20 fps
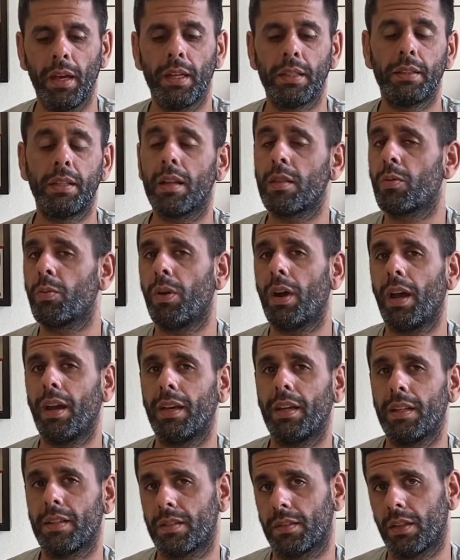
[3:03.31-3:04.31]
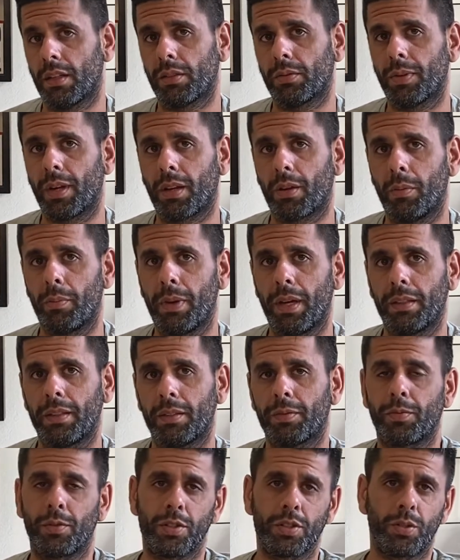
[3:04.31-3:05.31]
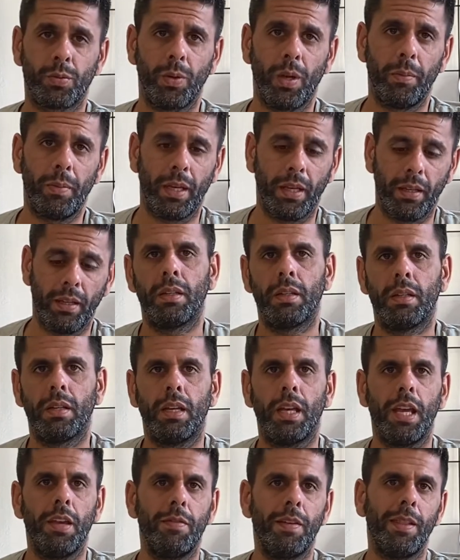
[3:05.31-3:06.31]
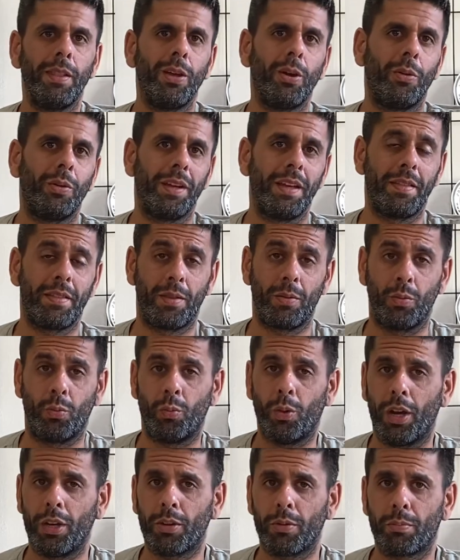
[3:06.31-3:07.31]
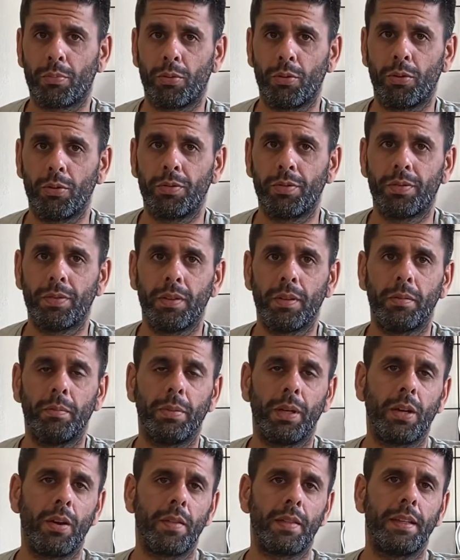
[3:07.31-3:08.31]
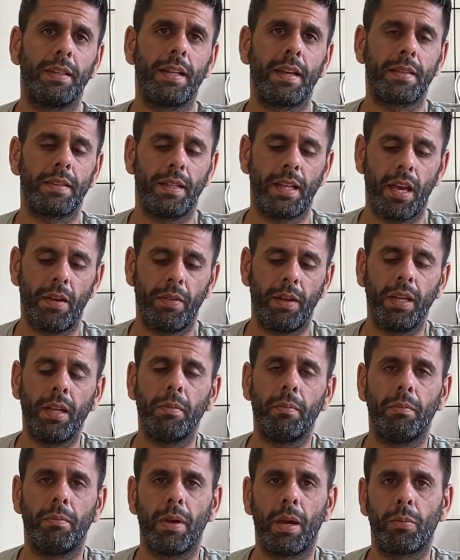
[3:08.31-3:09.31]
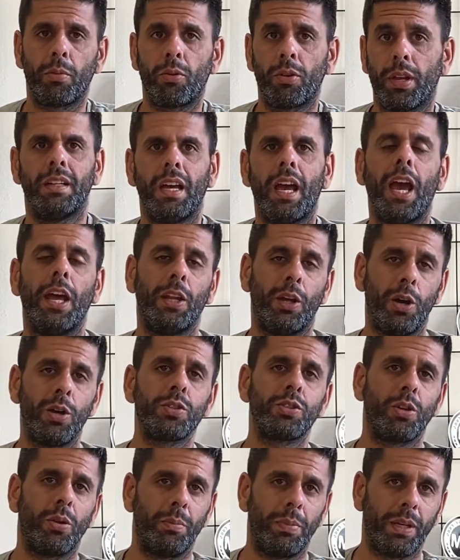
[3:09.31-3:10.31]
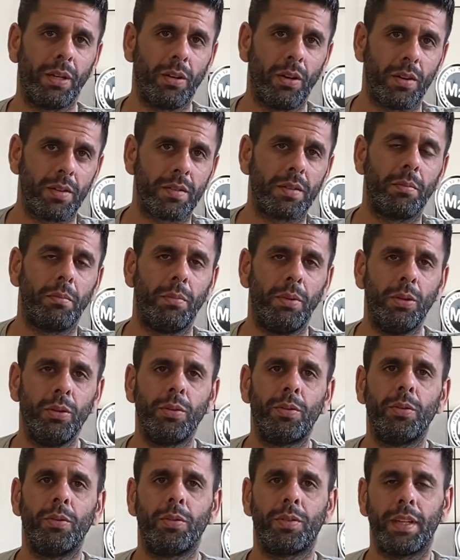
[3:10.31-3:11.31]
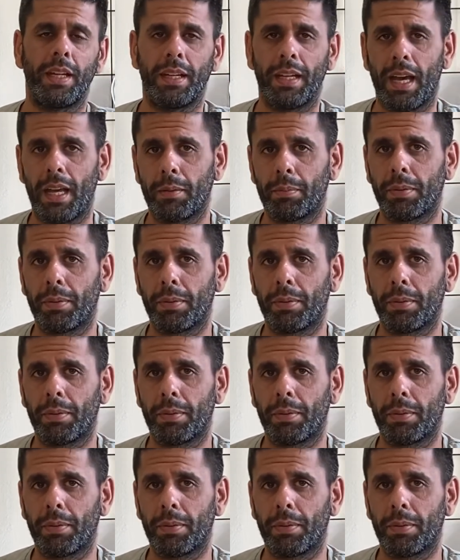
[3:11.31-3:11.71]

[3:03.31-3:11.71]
That's why it's not recommended for swimming, even though it's waterproof, because it doesn't have any memory, and also because Bluetooth and N+